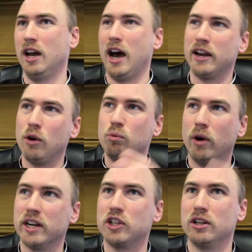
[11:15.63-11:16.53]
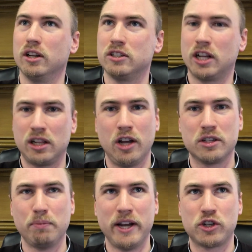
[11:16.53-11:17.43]
I don't want to
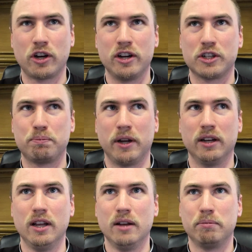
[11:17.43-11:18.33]
close my church, but